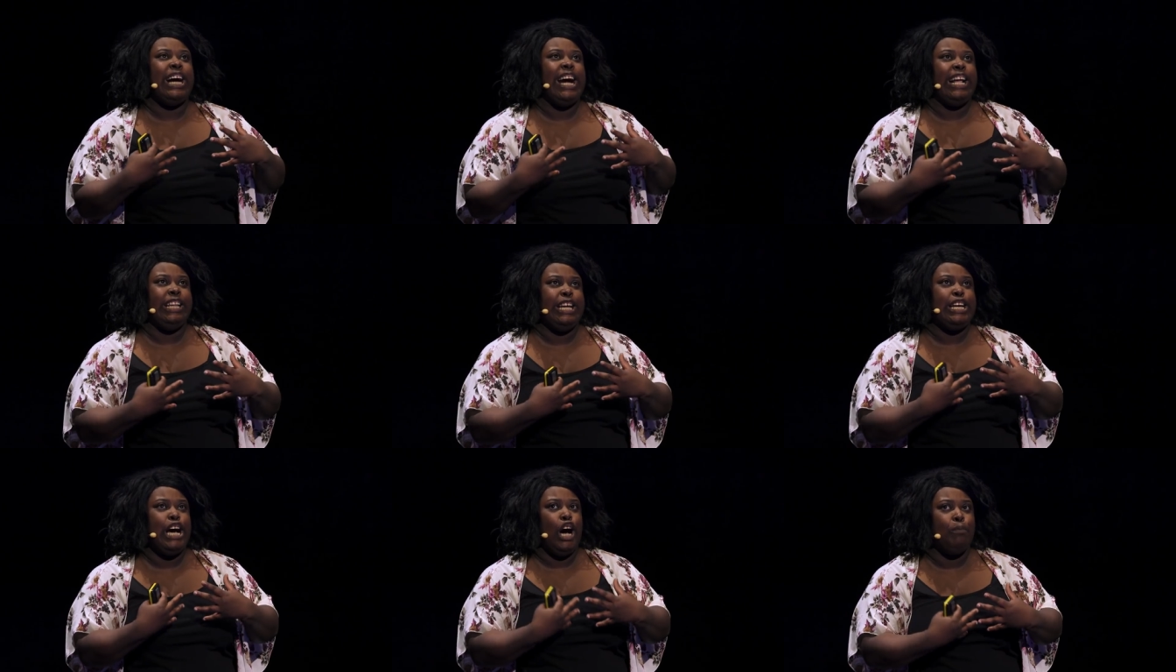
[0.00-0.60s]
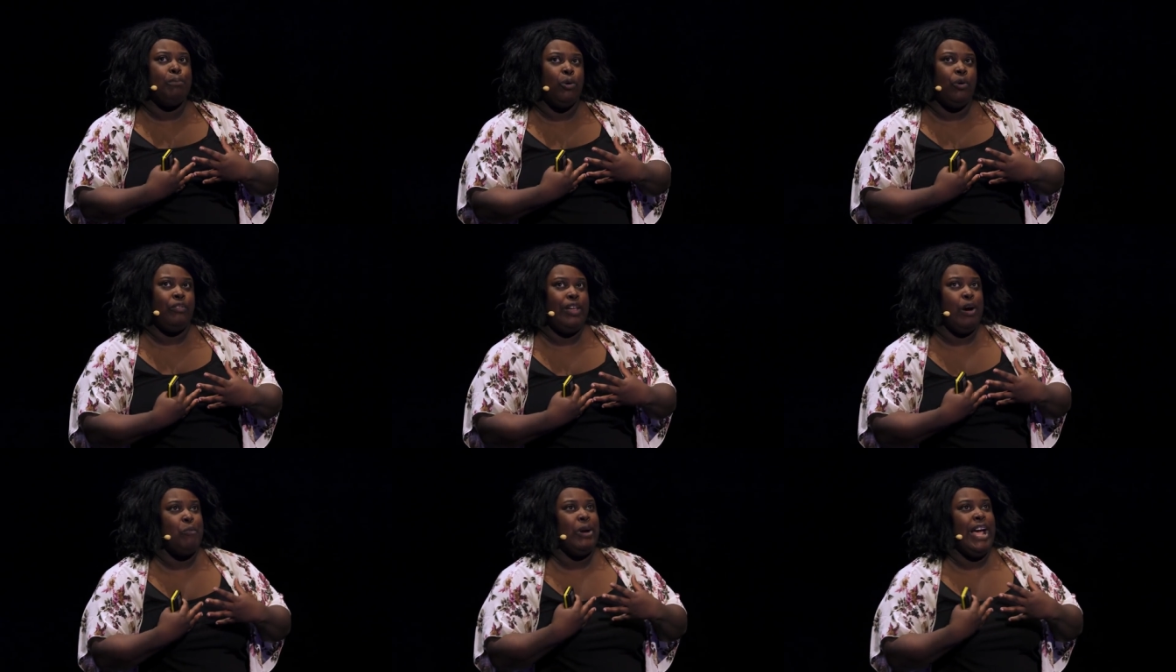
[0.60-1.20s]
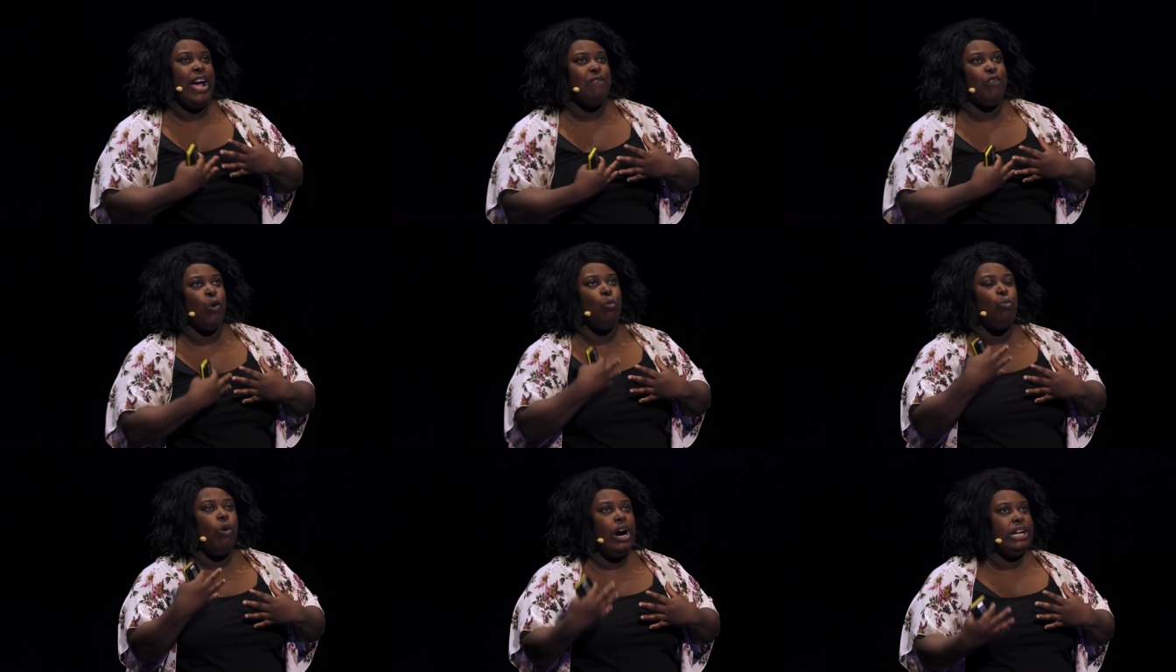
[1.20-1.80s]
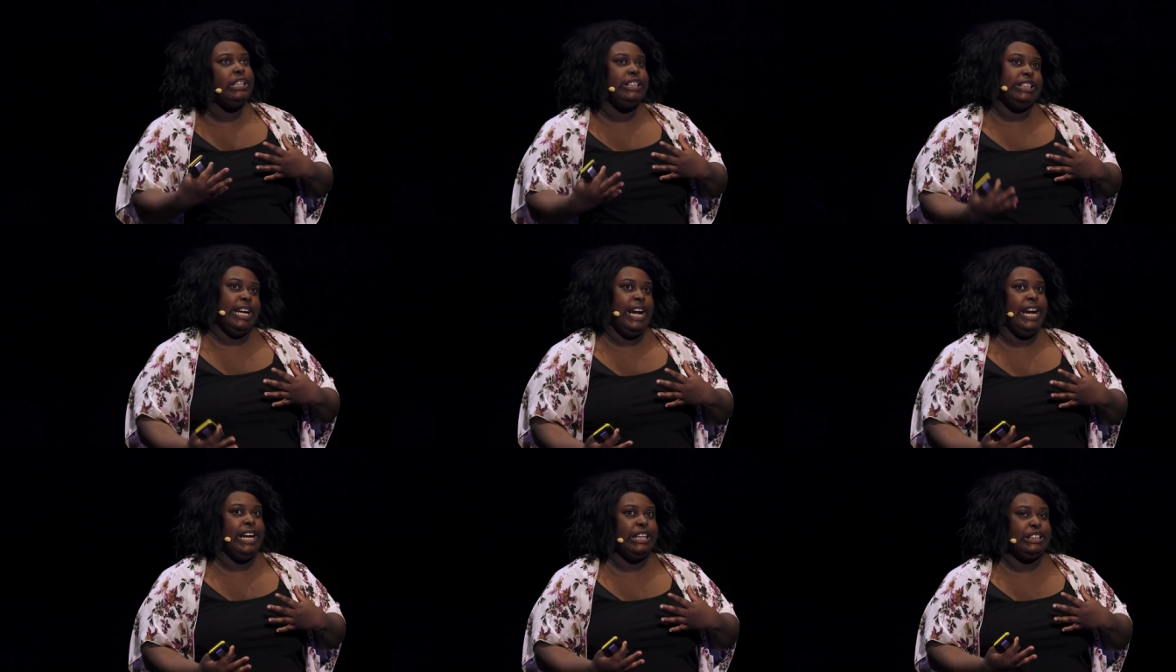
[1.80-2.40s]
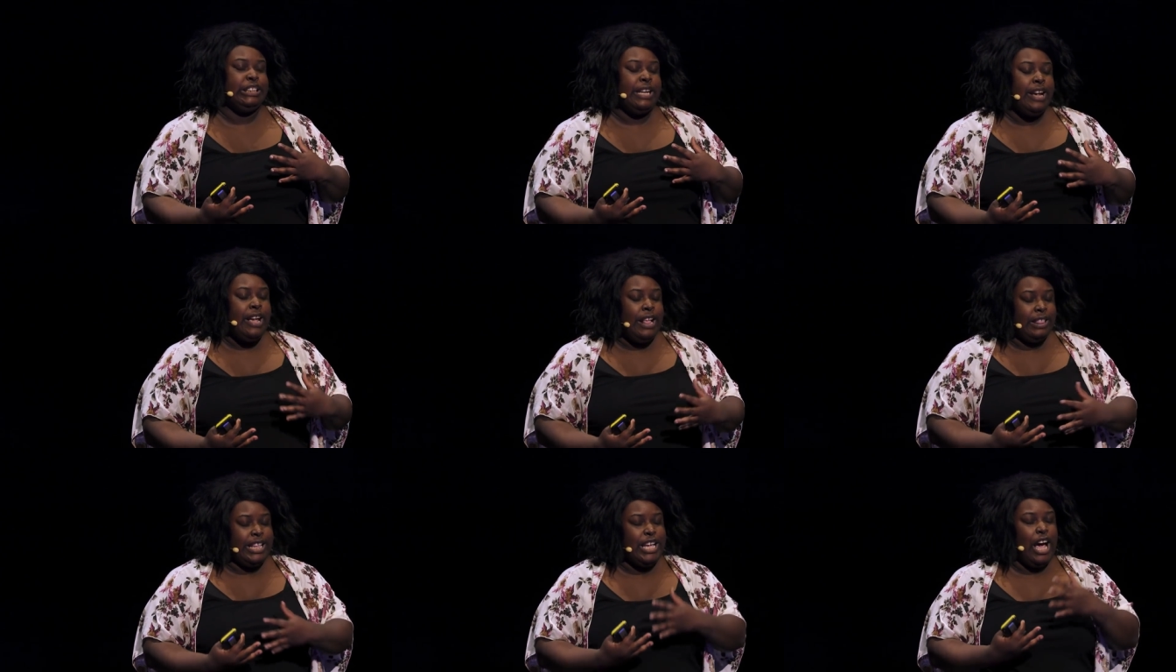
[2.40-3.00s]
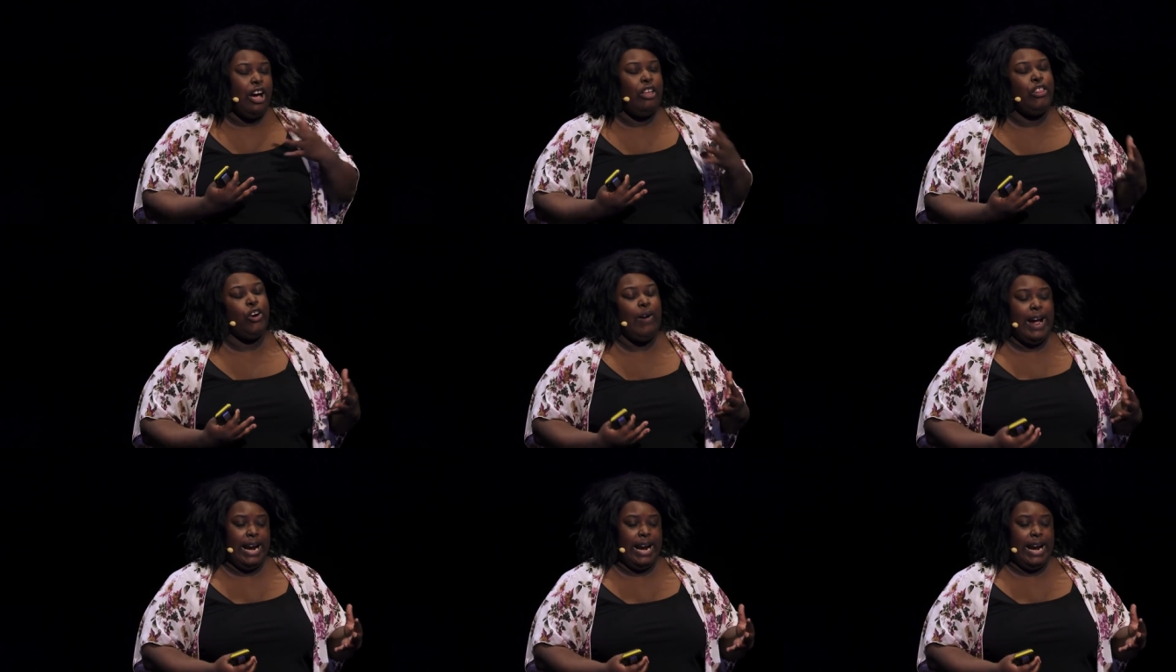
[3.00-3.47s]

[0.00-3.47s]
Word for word: tightly coupled that whenever one changed, the other